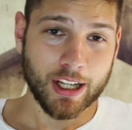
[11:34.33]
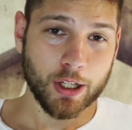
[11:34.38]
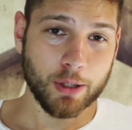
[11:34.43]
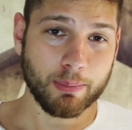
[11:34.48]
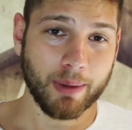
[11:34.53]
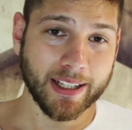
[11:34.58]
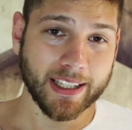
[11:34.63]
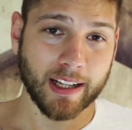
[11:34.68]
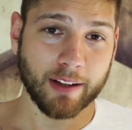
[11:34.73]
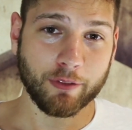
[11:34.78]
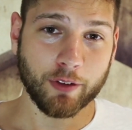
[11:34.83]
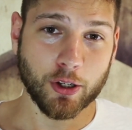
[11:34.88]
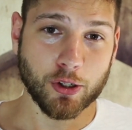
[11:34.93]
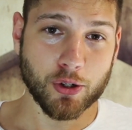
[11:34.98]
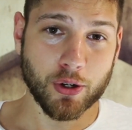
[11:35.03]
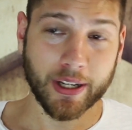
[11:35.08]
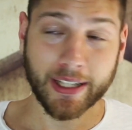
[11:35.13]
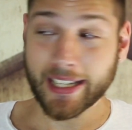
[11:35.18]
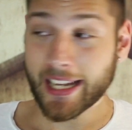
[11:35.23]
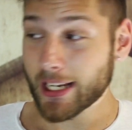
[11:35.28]
You might get
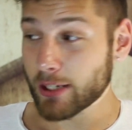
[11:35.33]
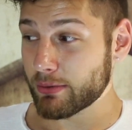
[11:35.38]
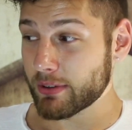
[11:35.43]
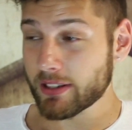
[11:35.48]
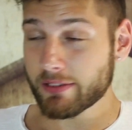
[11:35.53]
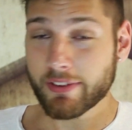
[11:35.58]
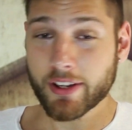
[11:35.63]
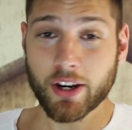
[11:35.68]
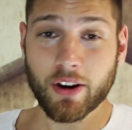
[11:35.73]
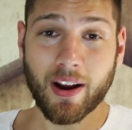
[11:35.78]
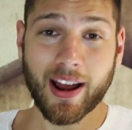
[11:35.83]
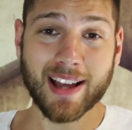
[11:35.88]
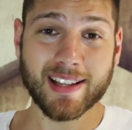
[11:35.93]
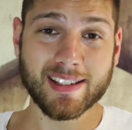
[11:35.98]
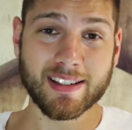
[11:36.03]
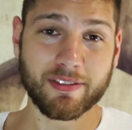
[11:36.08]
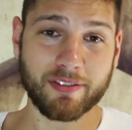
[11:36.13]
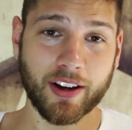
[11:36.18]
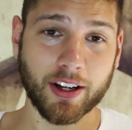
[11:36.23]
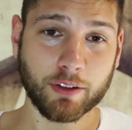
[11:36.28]
featured in next week's video
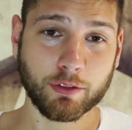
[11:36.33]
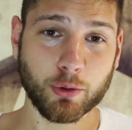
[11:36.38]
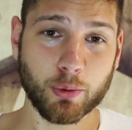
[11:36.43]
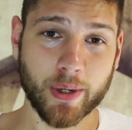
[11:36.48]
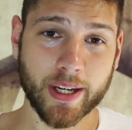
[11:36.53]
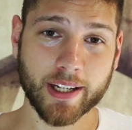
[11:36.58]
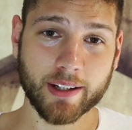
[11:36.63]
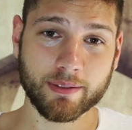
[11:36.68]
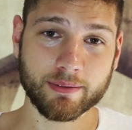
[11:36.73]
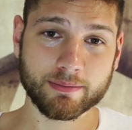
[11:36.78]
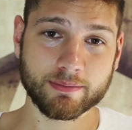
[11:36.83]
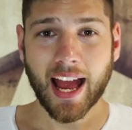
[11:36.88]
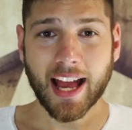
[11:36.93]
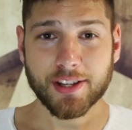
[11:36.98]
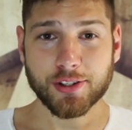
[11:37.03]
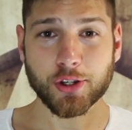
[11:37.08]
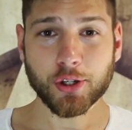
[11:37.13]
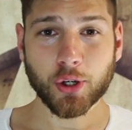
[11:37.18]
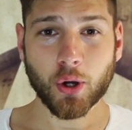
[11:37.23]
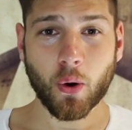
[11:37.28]
as a fan of the week.
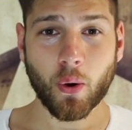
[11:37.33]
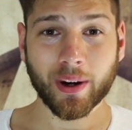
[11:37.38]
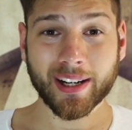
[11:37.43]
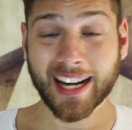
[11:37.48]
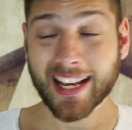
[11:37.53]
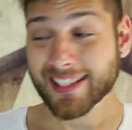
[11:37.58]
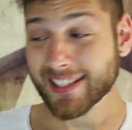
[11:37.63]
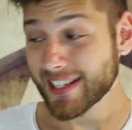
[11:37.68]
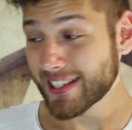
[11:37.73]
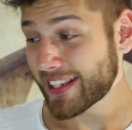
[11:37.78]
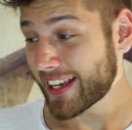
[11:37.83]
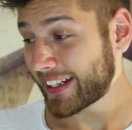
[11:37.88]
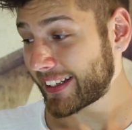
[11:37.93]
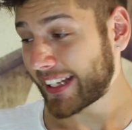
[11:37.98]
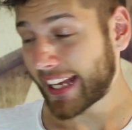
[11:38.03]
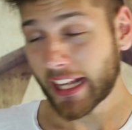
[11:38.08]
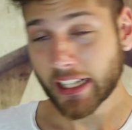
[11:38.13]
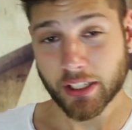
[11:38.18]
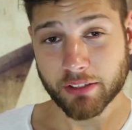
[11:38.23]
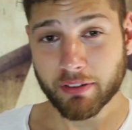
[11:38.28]
As you know, and as I say at
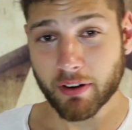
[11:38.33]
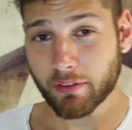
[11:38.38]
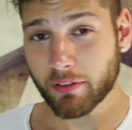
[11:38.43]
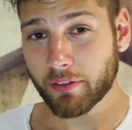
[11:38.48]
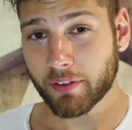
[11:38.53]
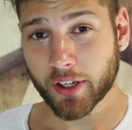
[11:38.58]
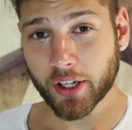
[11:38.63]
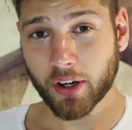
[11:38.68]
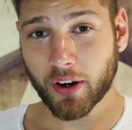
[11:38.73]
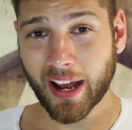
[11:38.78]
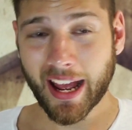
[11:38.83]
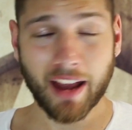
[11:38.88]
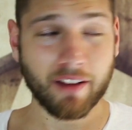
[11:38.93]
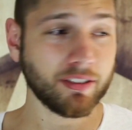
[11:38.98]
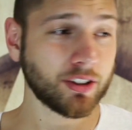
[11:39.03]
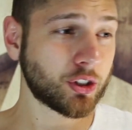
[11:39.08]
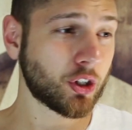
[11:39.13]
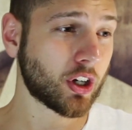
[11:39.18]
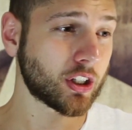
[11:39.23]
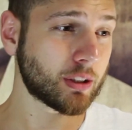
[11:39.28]
the end of every video, I
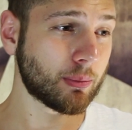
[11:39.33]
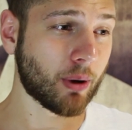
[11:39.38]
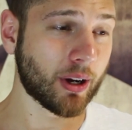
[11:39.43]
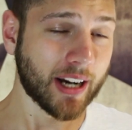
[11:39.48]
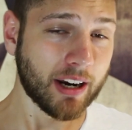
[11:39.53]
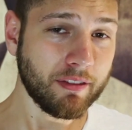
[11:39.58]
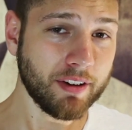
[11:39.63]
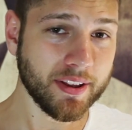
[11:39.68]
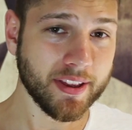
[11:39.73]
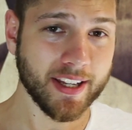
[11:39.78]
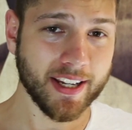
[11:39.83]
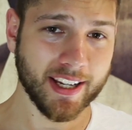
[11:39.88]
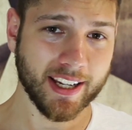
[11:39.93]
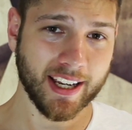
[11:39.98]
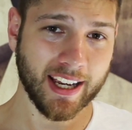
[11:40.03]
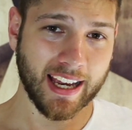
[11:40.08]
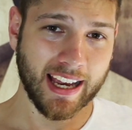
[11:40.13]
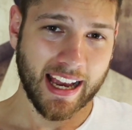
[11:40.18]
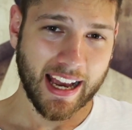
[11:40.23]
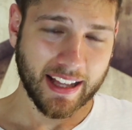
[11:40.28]
haven't talked about
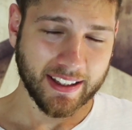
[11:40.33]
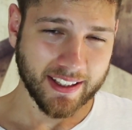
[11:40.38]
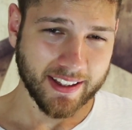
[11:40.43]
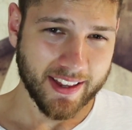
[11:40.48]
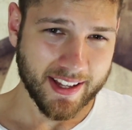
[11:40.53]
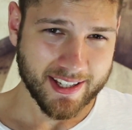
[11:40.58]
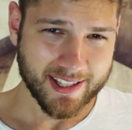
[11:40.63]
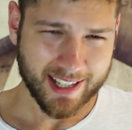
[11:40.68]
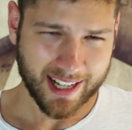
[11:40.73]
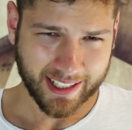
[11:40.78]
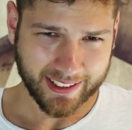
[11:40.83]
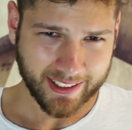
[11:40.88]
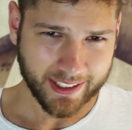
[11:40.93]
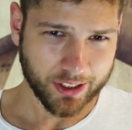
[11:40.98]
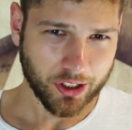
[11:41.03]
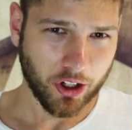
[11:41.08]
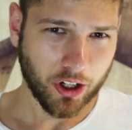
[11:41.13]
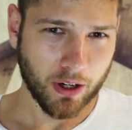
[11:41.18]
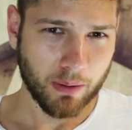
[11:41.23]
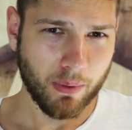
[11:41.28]
everything, and the things that I
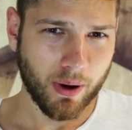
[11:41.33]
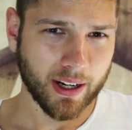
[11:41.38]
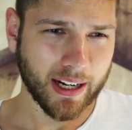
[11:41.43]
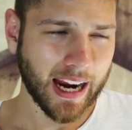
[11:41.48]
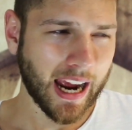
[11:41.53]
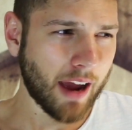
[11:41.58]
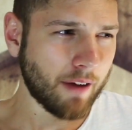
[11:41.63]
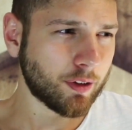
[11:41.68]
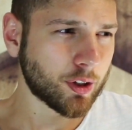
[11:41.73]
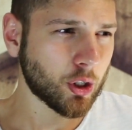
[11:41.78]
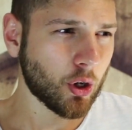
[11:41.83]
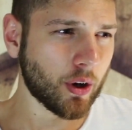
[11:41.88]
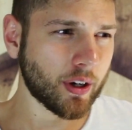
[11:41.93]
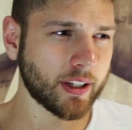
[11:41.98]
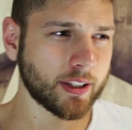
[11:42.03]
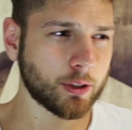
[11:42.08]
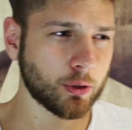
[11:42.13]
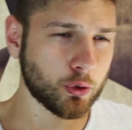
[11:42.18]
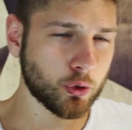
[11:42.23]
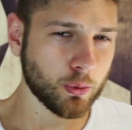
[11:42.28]
did talk about, I haven't gone
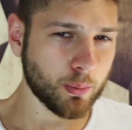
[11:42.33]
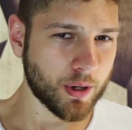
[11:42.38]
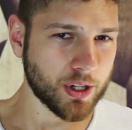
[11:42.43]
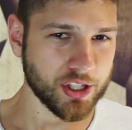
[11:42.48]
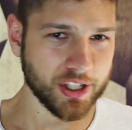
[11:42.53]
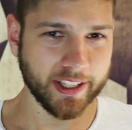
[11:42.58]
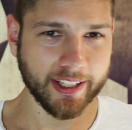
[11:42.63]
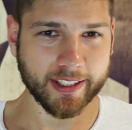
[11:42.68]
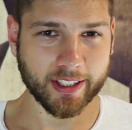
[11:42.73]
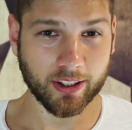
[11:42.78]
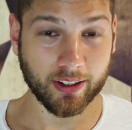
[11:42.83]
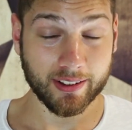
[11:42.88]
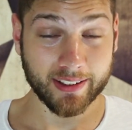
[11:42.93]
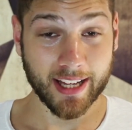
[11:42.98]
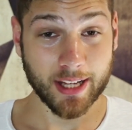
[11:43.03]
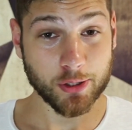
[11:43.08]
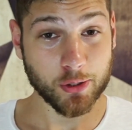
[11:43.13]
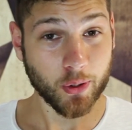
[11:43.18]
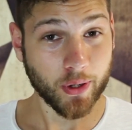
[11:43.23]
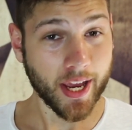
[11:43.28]
into too much detail.
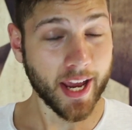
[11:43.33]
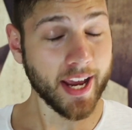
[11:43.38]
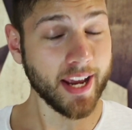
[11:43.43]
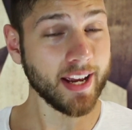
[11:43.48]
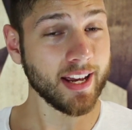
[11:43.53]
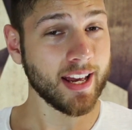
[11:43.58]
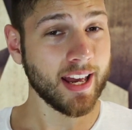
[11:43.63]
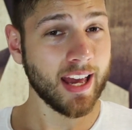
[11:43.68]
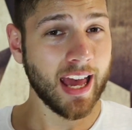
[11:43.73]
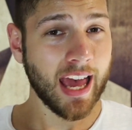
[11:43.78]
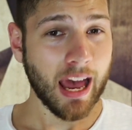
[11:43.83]
That's okay.